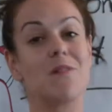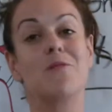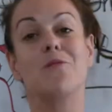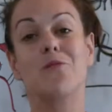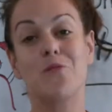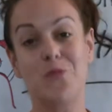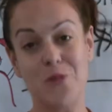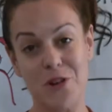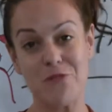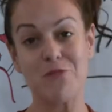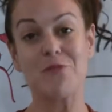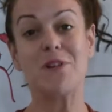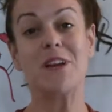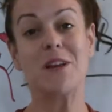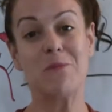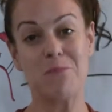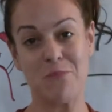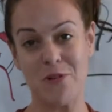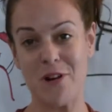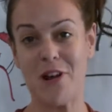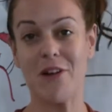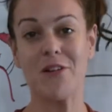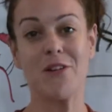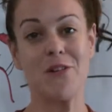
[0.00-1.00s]
we're really
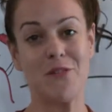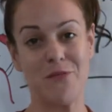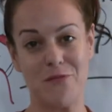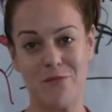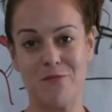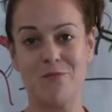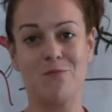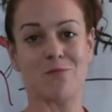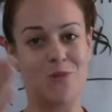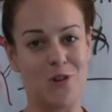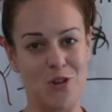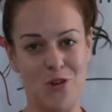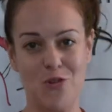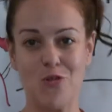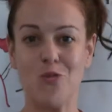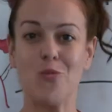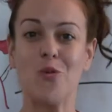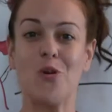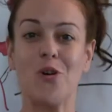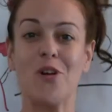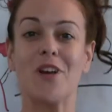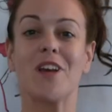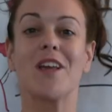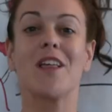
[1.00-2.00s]
proud of your
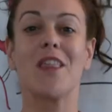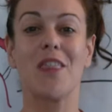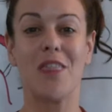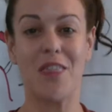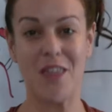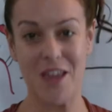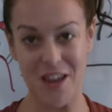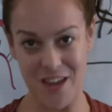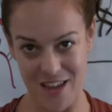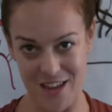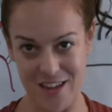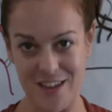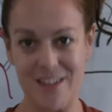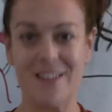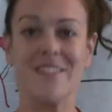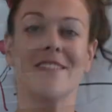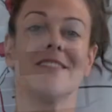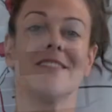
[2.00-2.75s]
work. Thank you.